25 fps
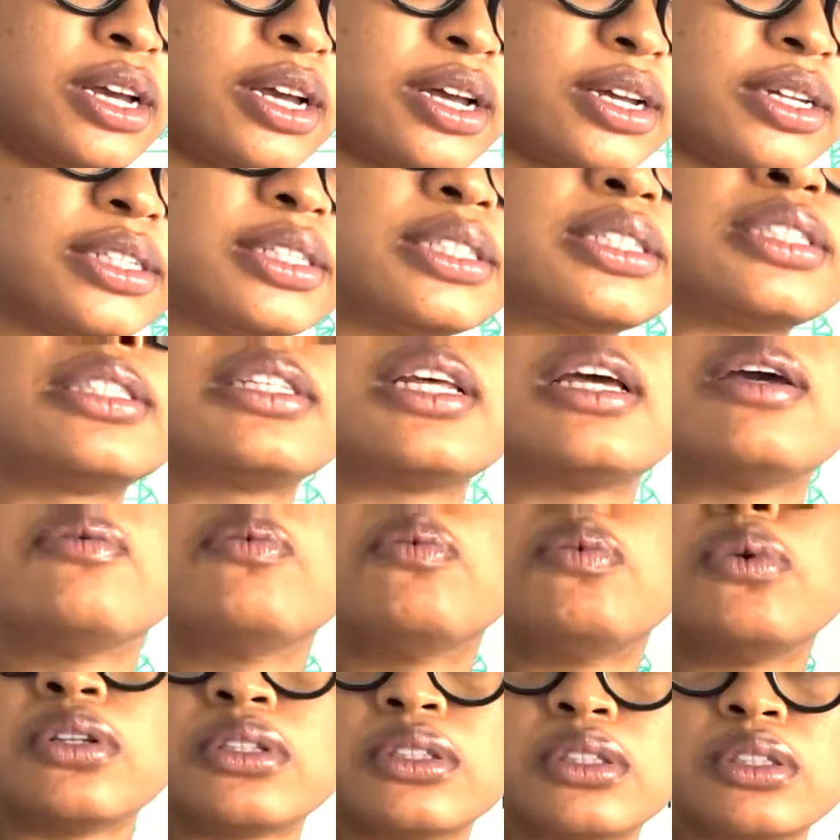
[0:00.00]

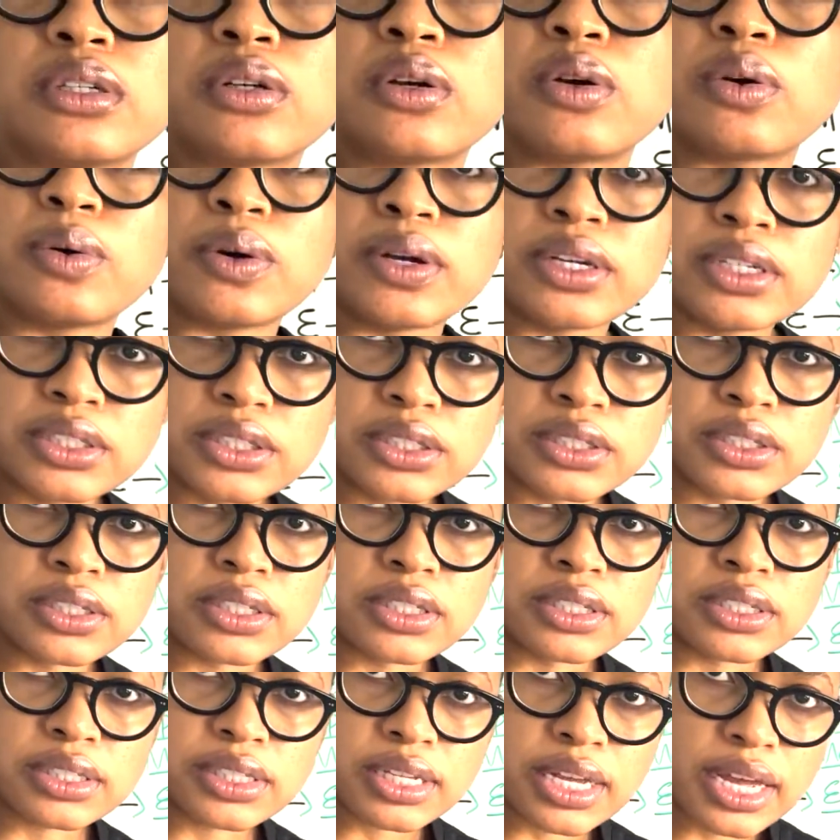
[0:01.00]
understand what the
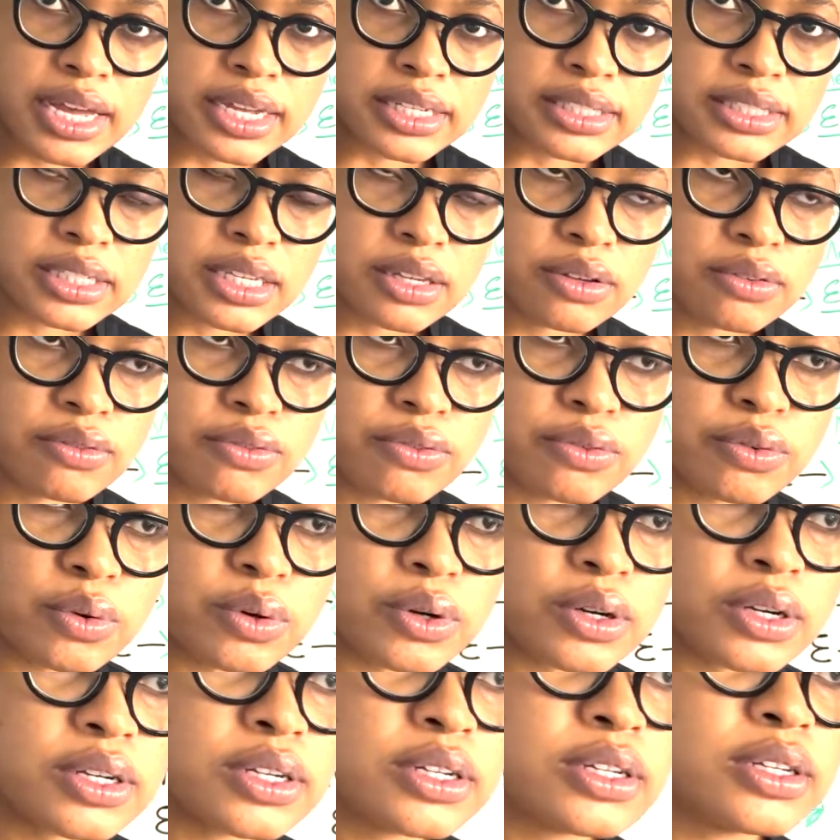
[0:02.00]
question is asking
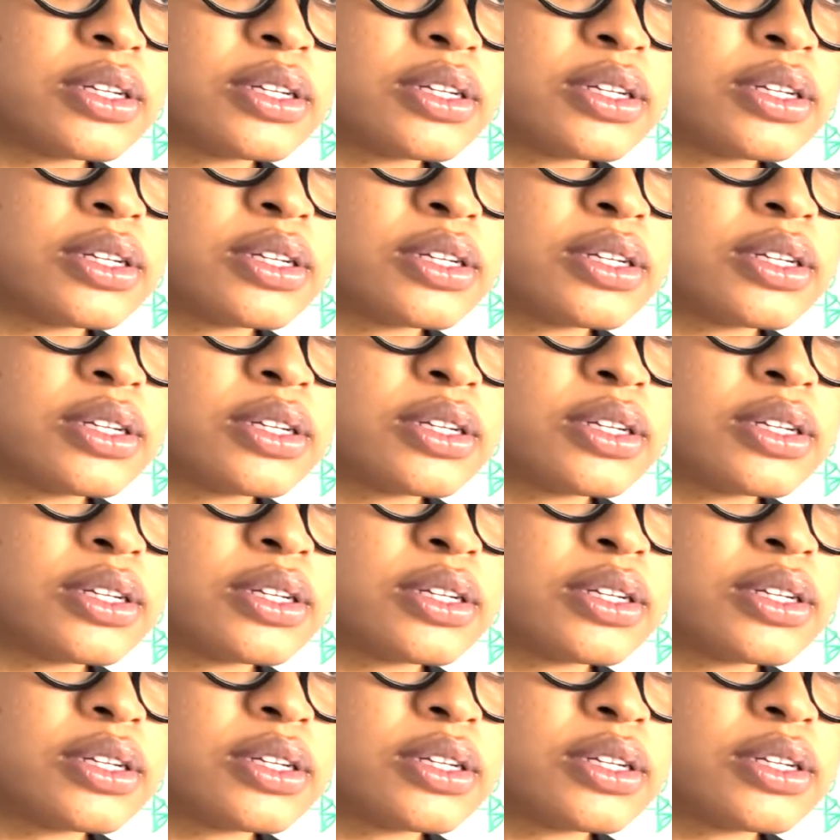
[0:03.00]
for.